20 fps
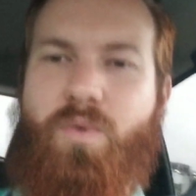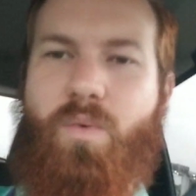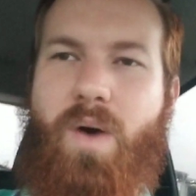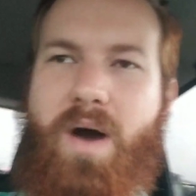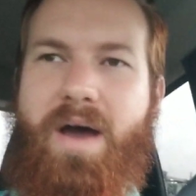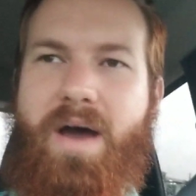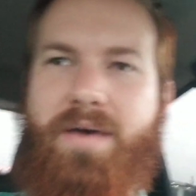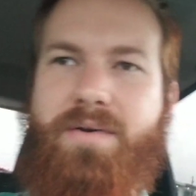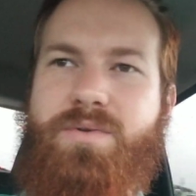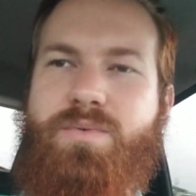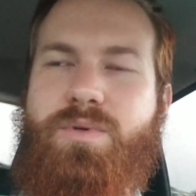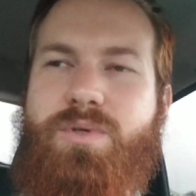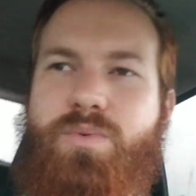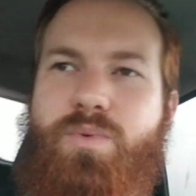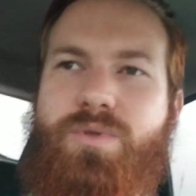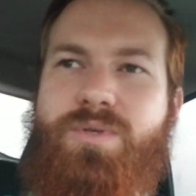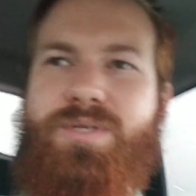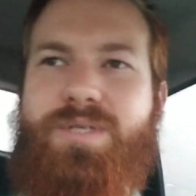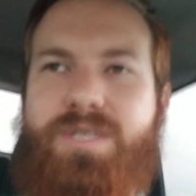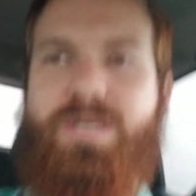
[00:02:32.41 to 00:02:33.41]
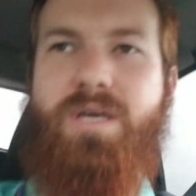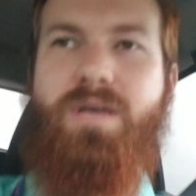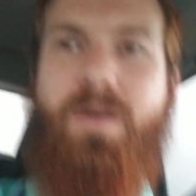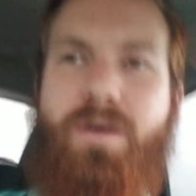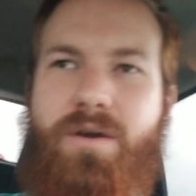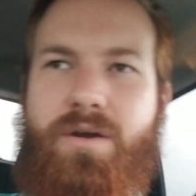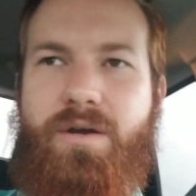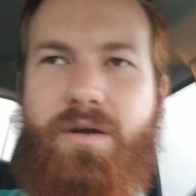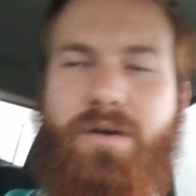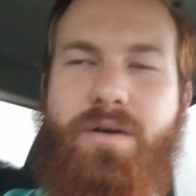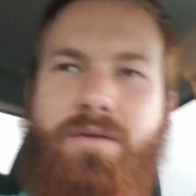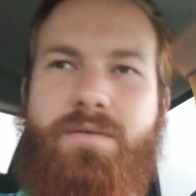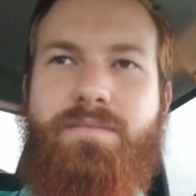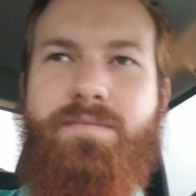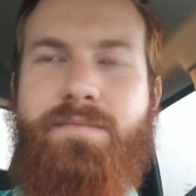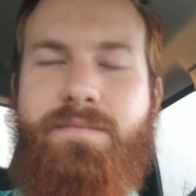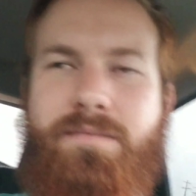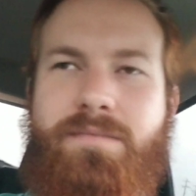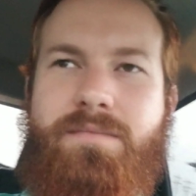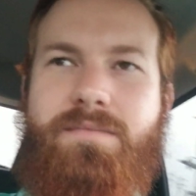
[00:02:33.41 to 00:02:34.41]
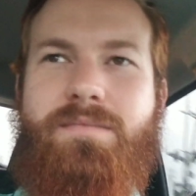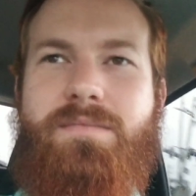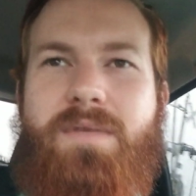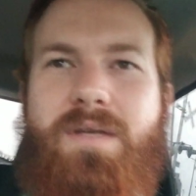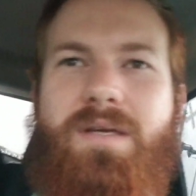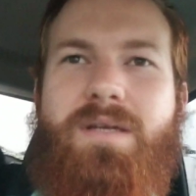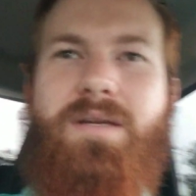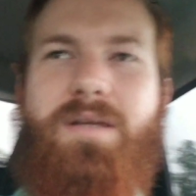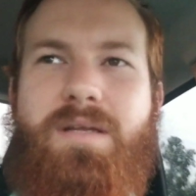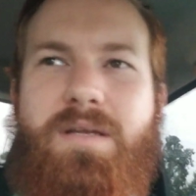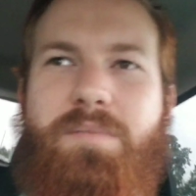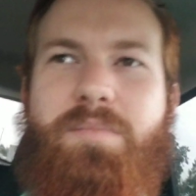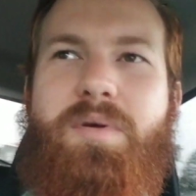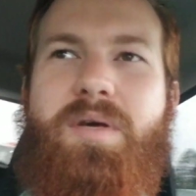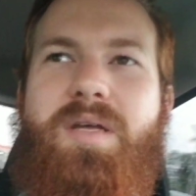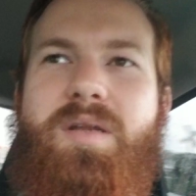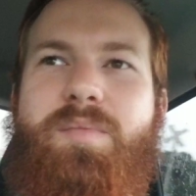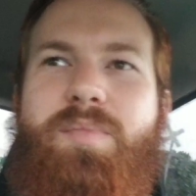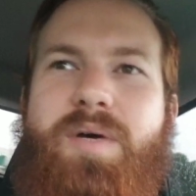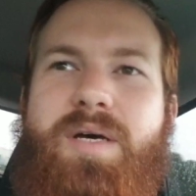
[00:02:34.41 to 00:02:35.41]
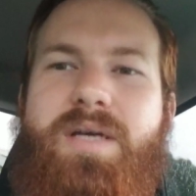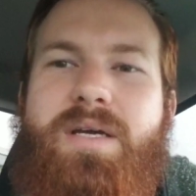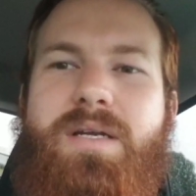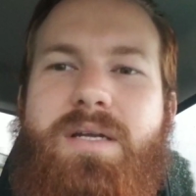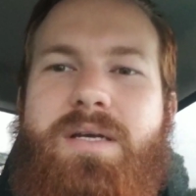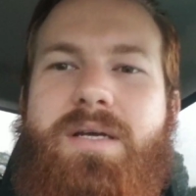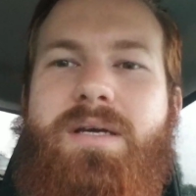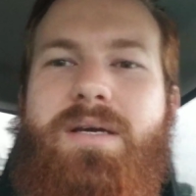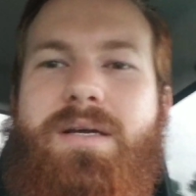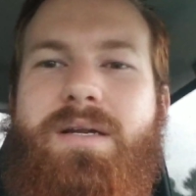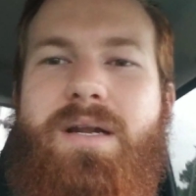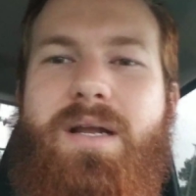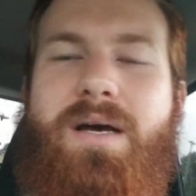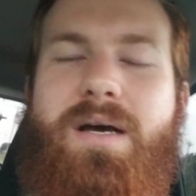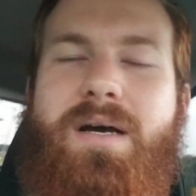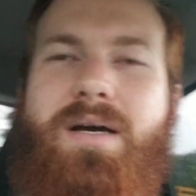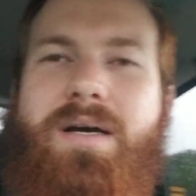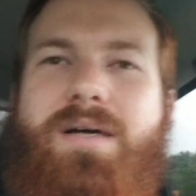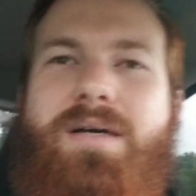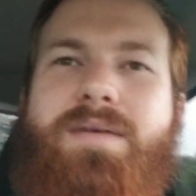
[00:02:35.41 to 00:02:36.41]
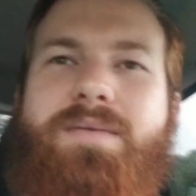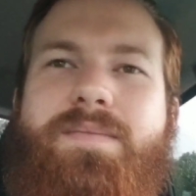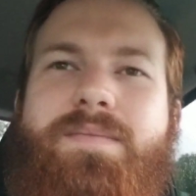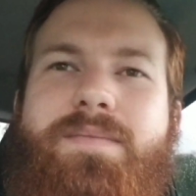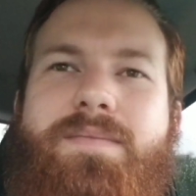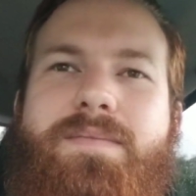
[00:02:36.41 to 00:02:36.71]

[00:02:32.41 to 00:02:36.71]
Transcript: wives, which we'll see here in, in a bit. But uh,